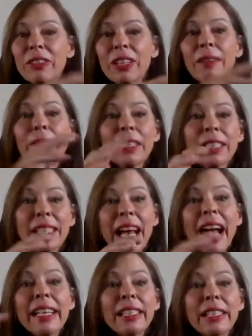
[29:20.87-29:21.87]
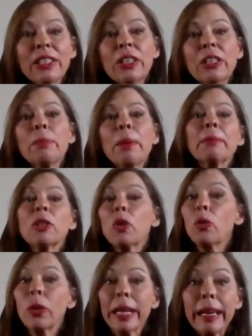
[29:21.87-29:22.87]
different sizes newspapers,
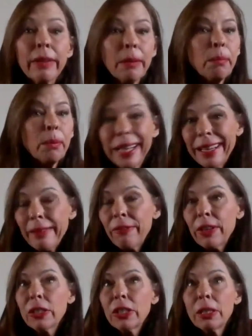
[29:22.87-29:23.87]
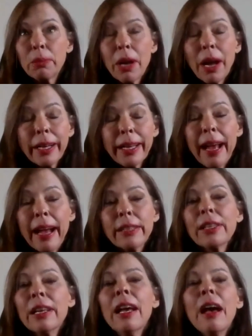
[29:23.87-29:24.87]
or even print versus
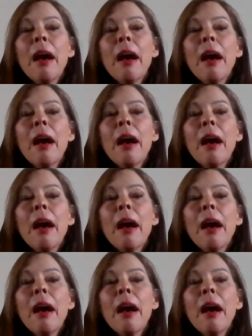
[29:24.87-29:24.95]
broadcast.